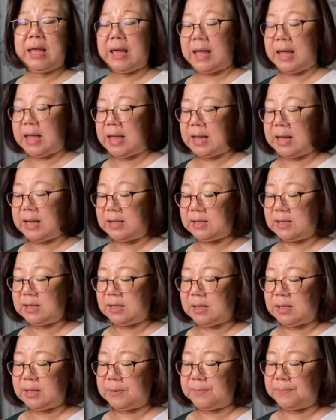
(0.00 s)
and
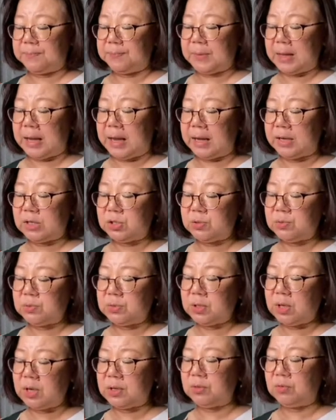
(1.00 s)
I do
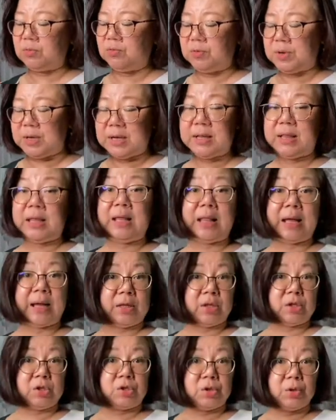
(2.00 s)
not really
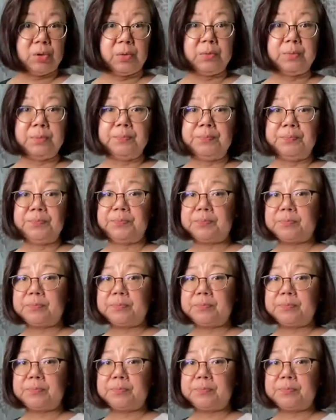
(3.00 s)
like the tone.